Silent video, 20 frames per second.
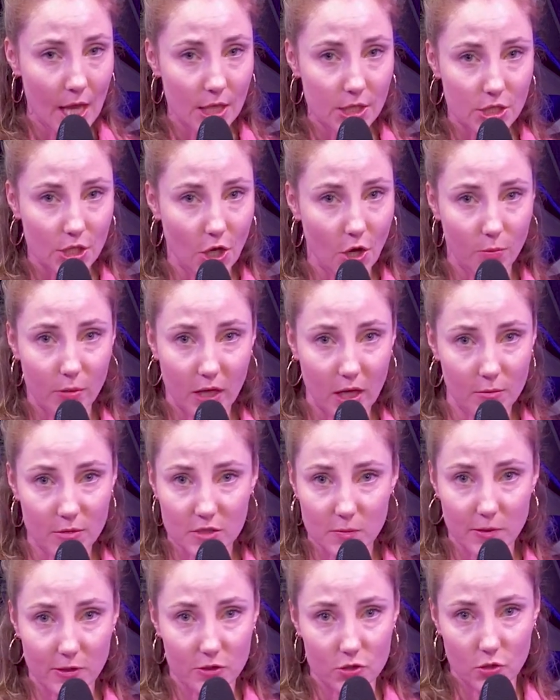to go become a
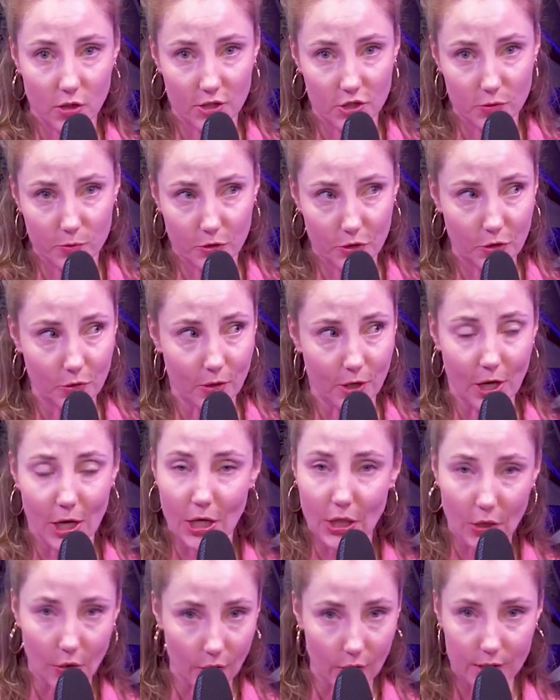spiritual entrepreneur, a
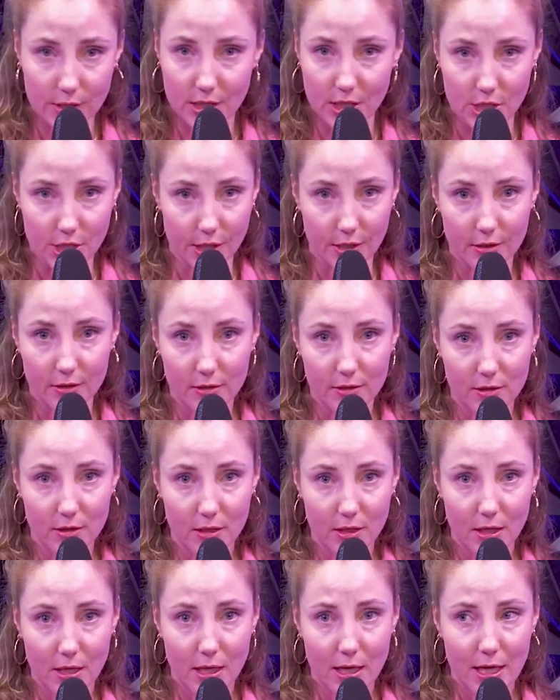yoga teacher.
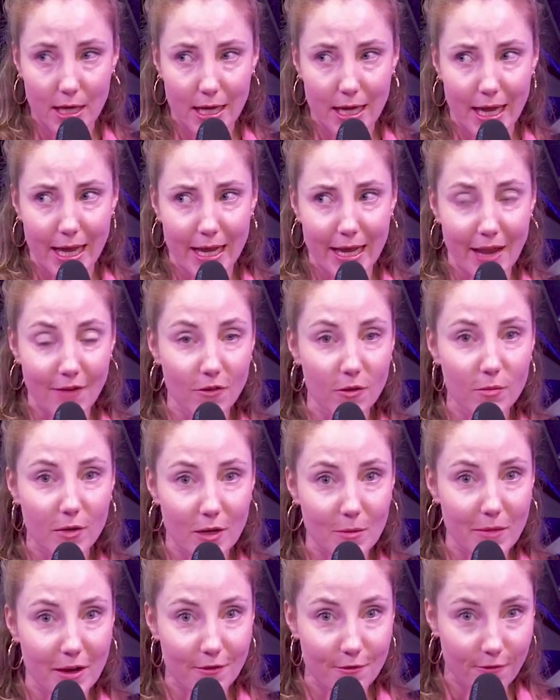And everybody
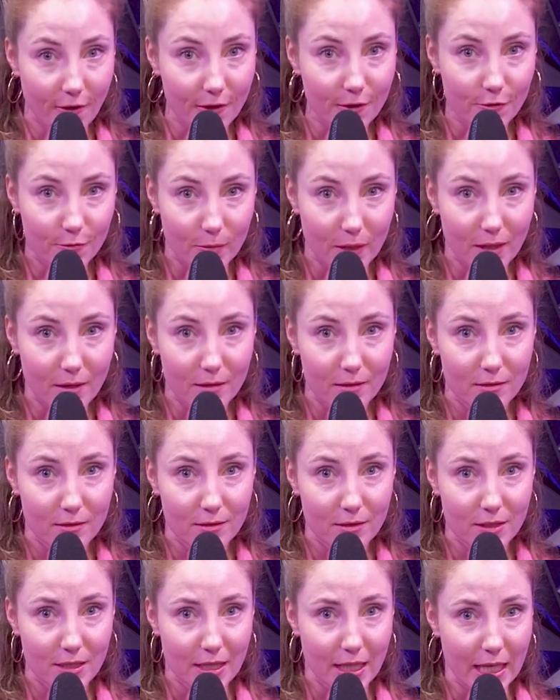made fun of me.
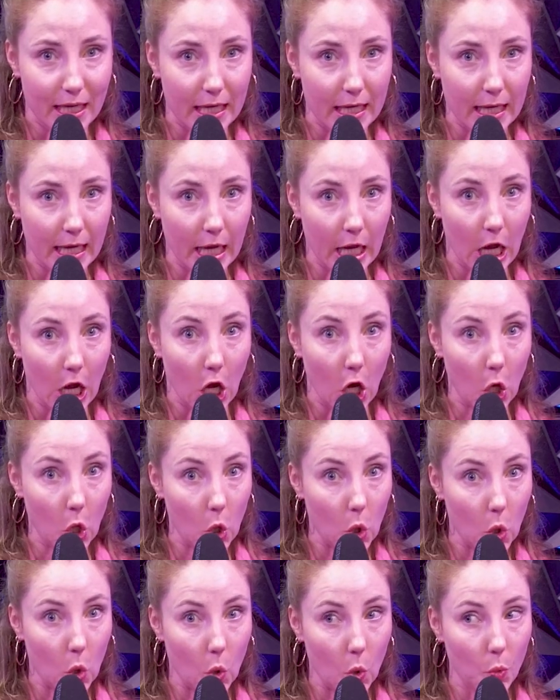Like,
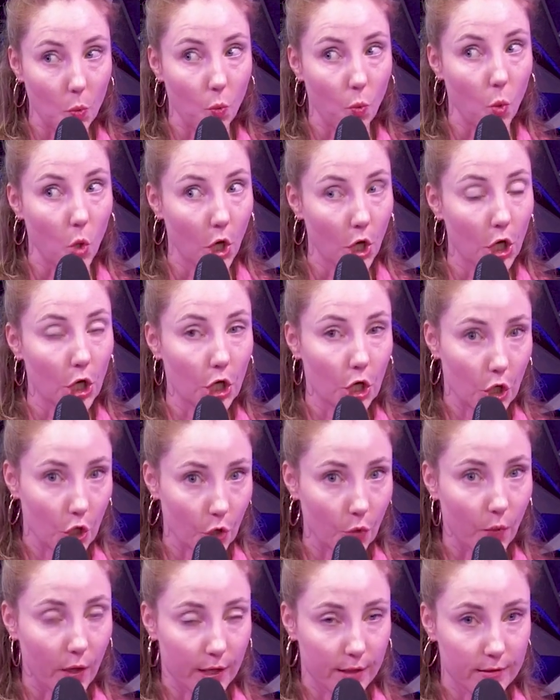hello, what are you
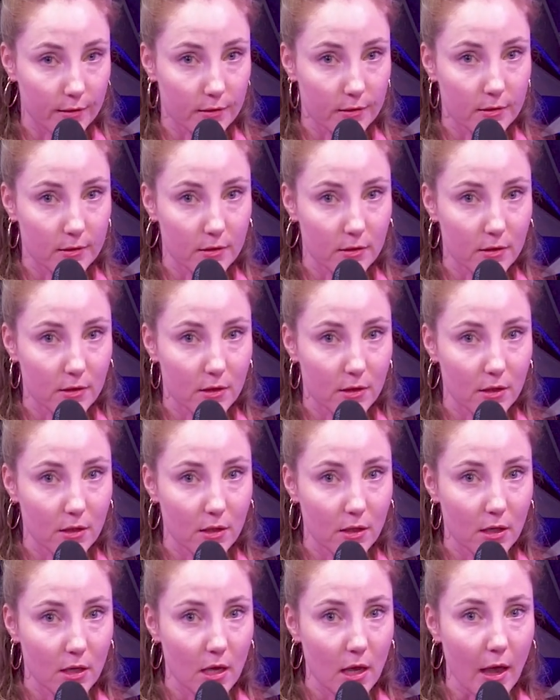doing?
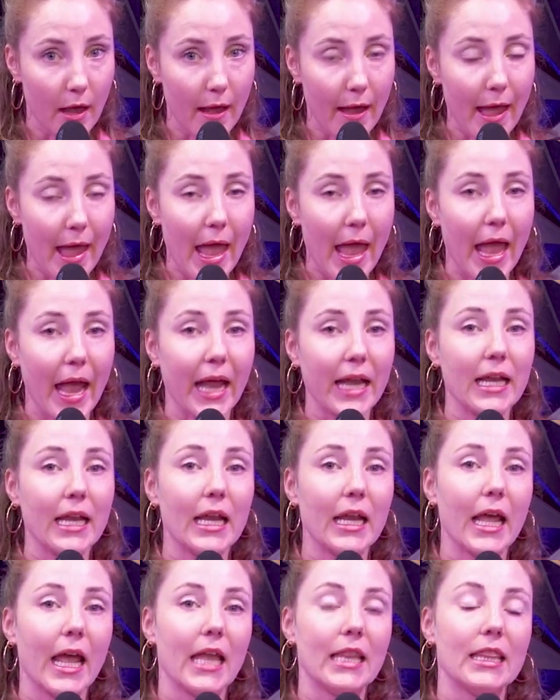And
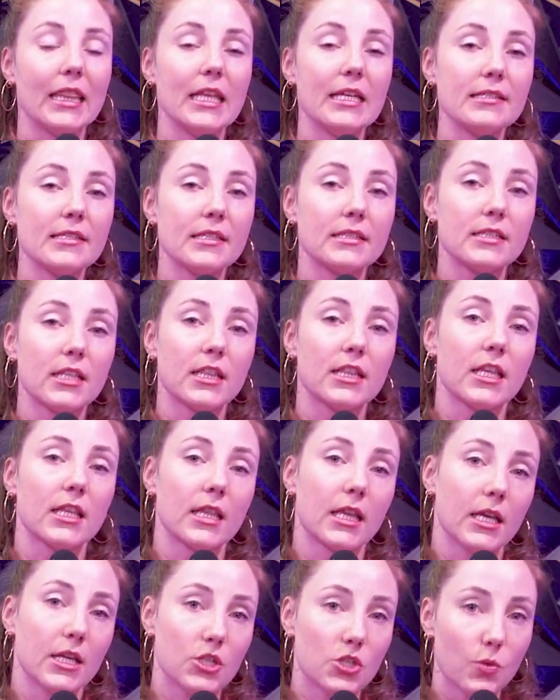this is the thing
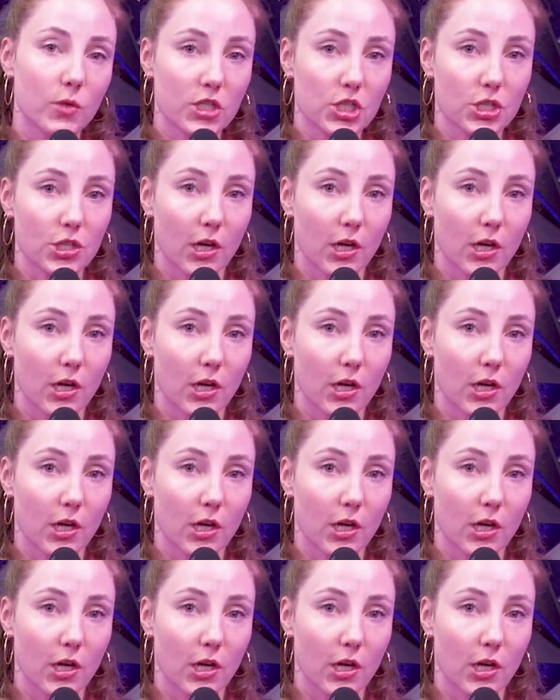that intuition